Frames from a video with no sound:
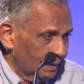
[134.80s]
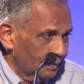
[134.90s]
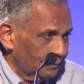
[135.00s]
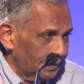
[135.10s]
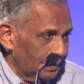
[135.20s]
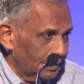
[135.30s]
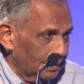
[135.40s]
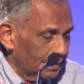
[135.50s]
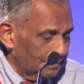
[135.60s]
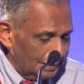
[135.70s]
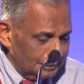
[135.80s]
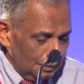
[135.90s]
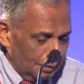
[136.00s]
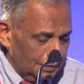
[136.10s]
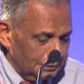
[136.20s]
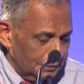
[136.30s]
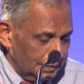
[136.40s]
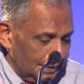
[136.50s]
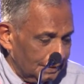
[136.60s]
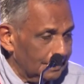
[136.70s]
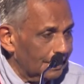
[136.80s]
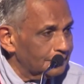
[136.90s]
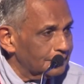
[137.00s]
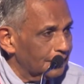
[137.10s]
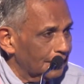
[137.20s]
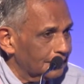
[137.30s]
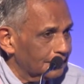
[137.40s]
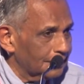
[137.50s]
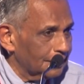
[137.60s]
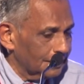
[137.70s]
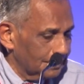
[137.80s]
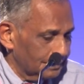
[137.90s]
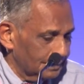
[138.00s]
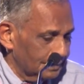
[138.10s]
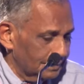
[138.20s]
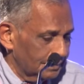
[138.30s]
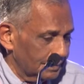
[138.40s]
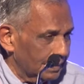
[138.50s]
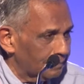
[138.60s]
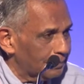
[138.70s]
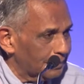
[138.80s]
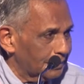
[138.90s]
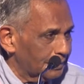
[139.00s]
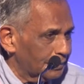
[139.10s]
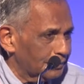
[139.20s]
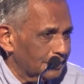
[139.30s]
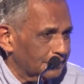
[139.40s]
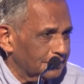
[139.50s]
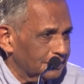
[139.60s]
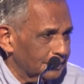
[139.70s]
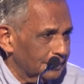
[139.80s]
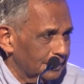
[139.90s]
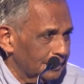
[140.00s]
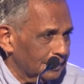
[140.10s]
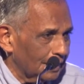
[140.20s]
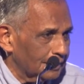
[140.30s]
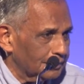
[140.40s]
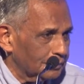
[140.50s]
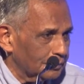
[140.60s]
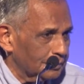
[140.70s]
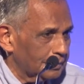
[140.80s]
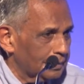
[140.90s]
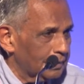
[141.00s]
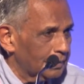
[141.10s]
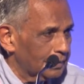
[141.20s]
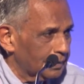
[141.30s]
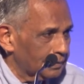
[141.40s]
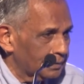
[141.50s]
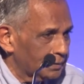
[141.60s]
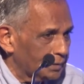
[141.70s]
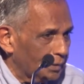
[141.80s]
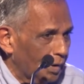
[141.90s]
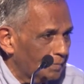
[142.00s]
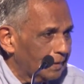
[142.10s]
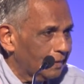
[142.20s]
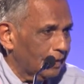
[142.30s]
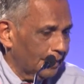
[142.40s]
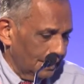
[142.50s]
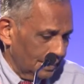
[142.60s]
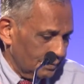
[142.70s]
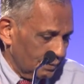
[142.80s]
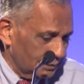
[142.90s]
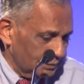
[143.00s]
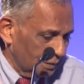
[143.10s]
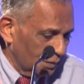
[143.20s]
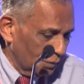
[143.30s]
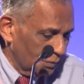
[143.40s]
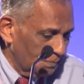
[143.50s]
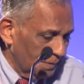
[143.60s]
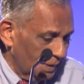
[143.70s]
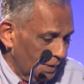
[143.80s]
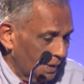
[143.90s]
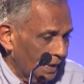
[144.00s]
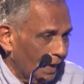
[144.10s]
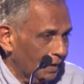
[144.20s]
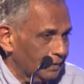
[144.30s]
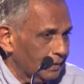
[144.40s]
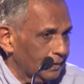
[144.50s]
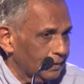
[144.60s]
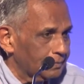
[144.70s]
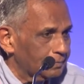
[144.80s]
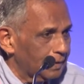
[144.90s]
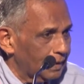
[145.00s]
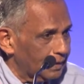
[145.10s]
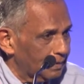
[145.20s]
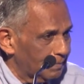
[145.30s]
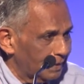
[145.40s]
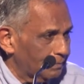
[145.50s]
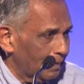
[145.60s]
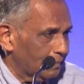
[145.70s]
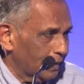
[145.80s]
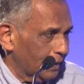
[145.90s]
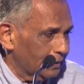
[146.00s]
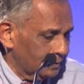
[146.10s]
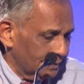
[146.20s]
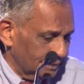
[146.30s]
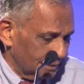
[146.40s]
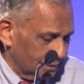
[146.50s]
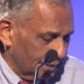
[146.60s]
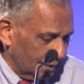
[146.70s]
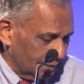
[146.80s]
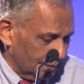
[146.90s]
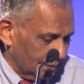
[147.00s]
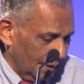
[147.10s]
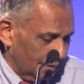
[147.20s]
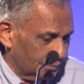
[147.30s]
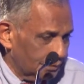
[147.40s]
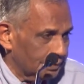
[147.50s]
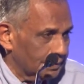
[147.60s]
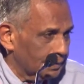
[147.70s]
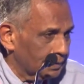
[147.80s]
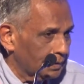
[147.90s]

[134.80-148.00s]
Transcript: we must also recognize that competitiveness is understood commonly across the globe, and there are many publications that I'm sure